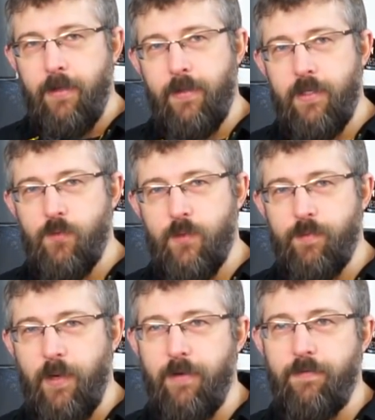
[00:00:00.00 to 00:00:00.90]
This was
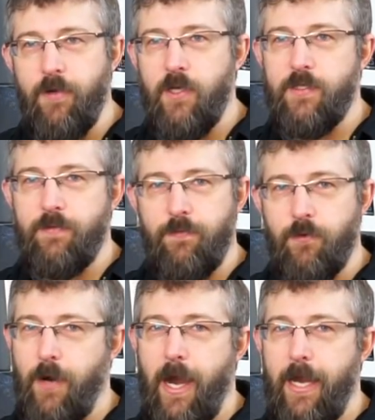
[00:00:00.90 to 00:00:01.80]
my first
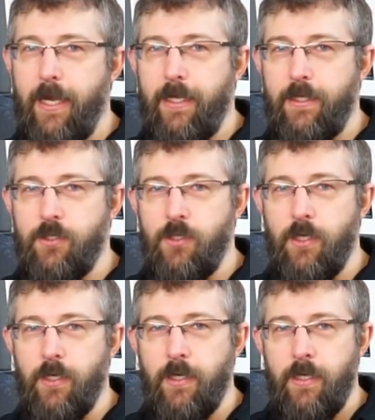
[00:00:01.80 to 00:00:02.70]
foray
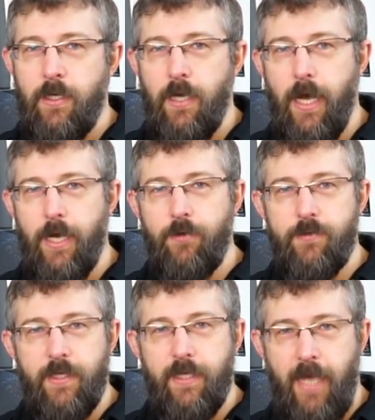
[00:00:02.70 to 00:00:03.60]
into
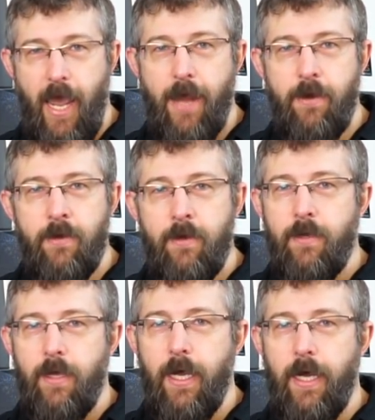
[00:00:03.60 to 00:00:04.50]
using CAD
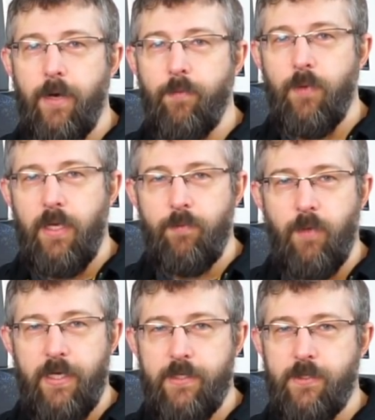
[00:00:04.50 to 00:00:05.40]
in
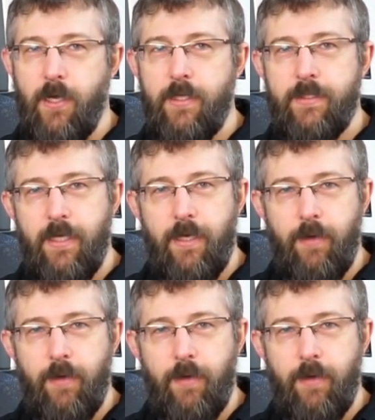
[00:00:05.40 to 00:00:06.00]
my designs.